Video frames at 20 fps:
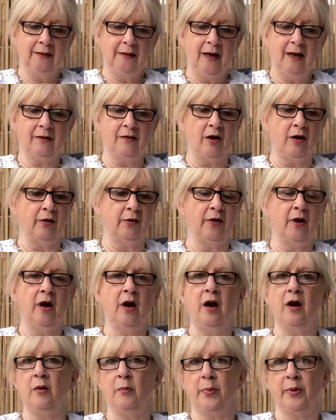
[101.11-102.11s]
I can't
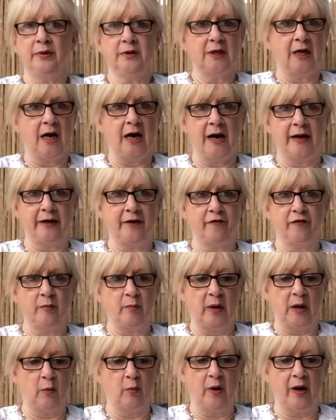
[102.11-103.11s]
hope to hide it from
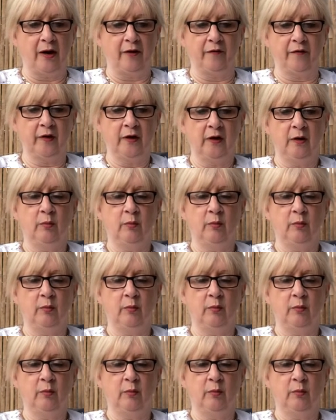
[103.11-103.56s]
my wife.